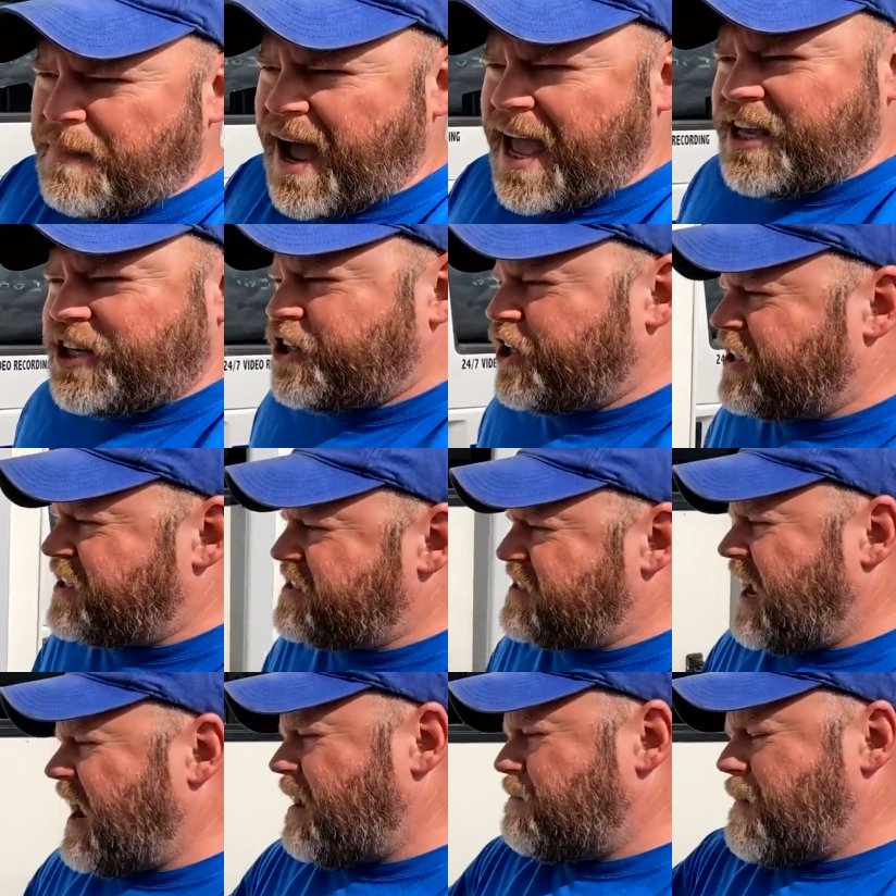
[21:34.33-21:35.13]
my Good
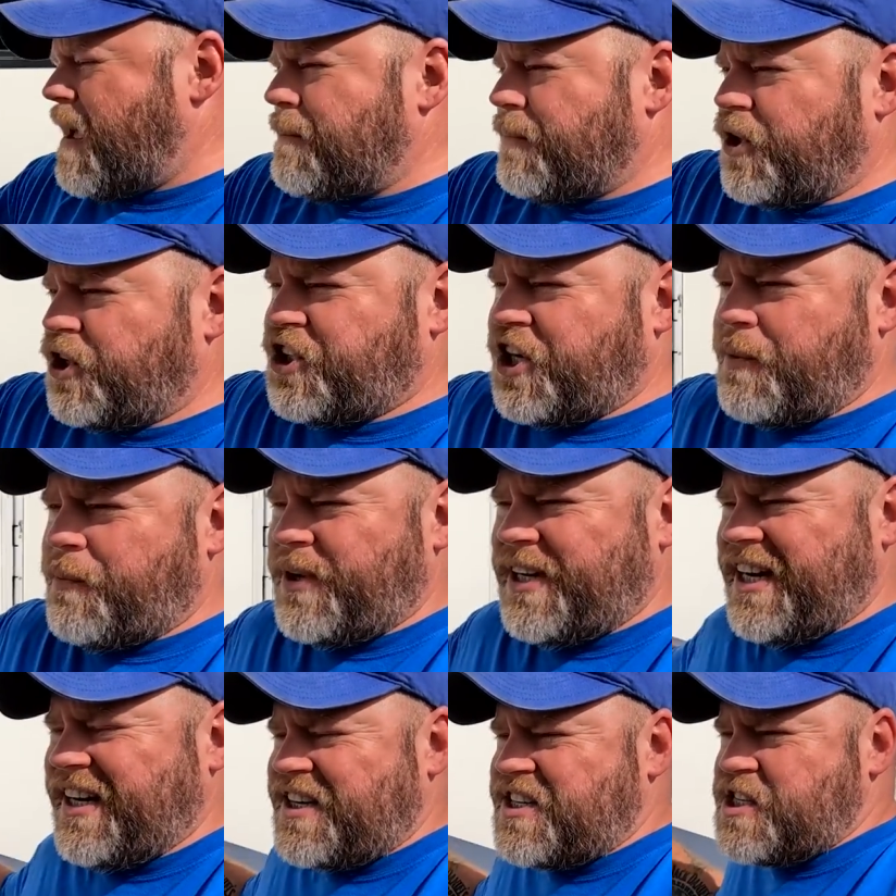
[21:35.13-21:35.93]
Sam membership
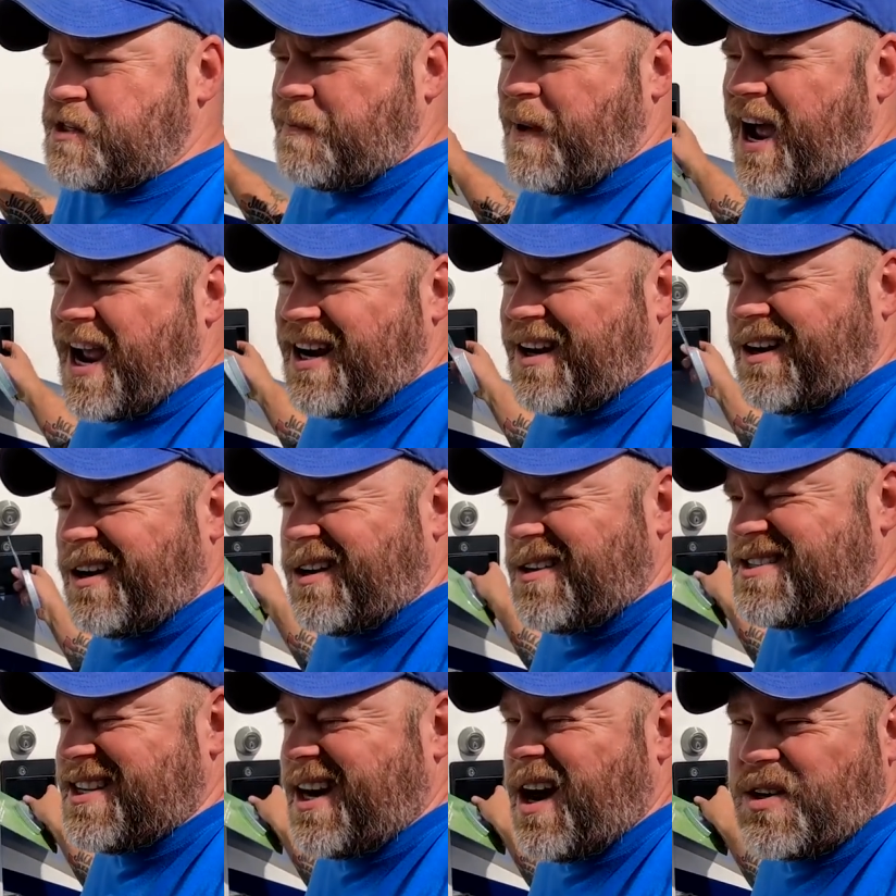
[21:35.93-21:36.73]
when it
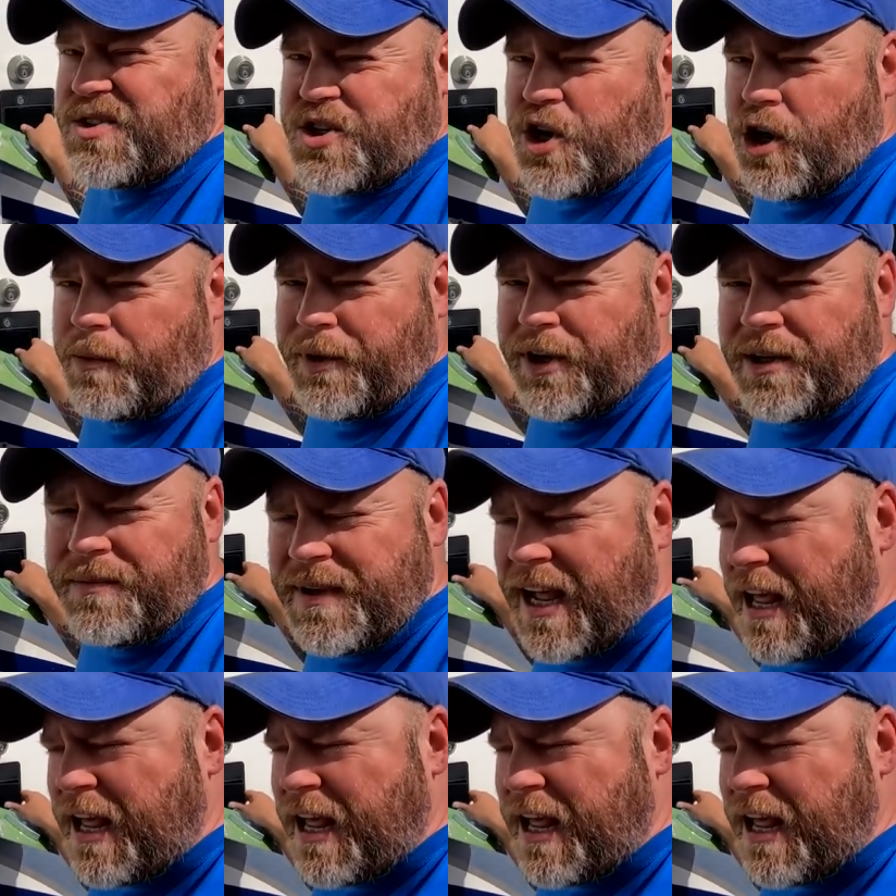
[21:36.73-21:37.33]
expires in October,